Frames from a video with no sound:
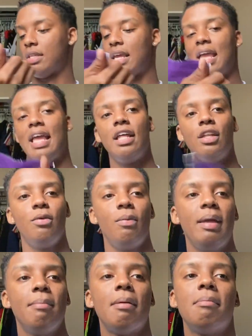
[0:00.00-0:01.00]
hella
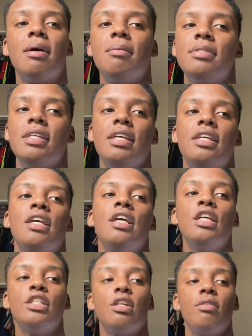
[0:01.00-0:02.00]
weight, my mom said.
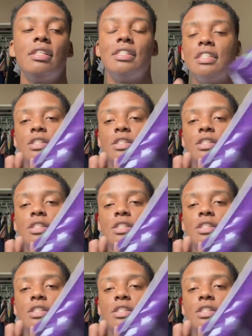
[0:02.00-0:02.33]
So this is